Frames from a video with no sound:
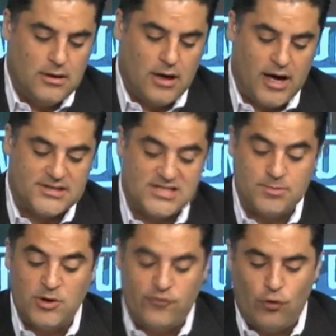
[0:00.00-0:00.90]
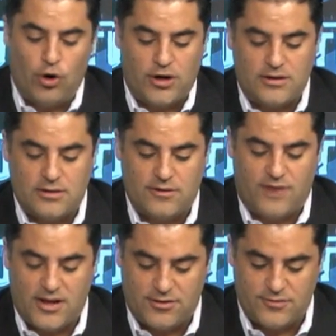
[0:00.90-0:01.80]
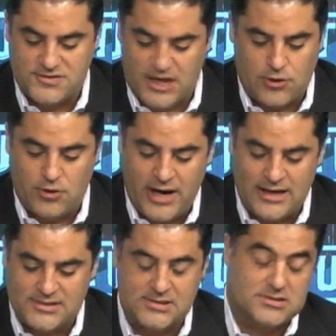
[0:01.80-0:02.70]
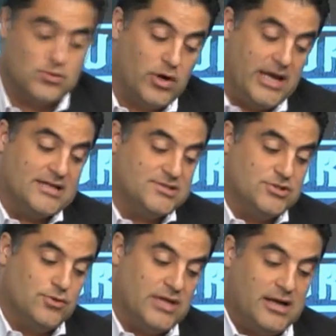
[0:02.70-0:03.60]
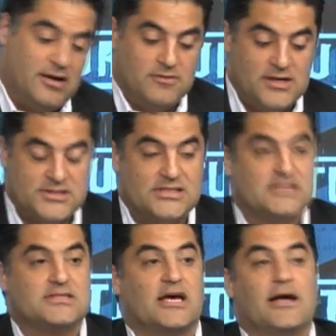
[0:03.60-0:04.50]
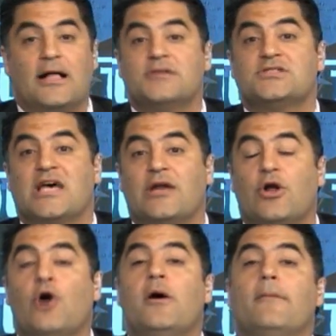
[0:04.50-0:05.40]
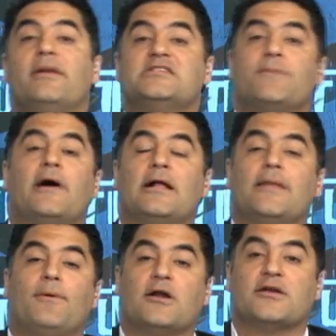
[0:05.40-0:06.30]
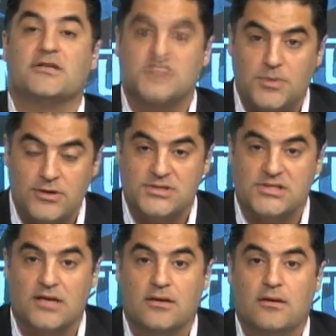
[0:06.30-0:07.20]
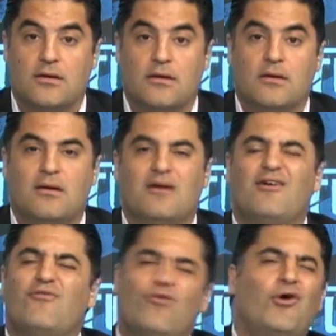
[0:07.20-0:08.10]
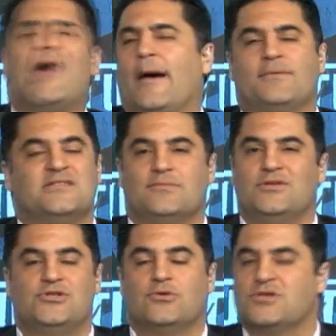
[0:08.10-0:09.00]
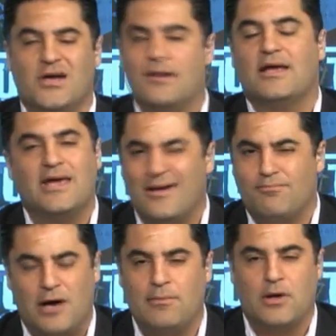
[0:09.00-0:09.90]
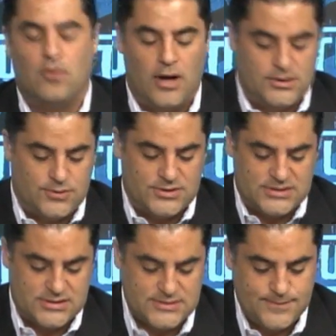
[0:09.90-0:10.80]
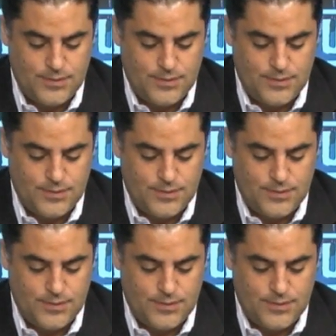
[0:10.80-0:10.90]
Uh, Sigmund Freud, the father of psychoanalysis. What he has to do with any of this? He's a psychologist, I don't know, but he's apparently part of the conspiracy. Freud happens to be Jewish. Uh, again, probably a wild coincidence.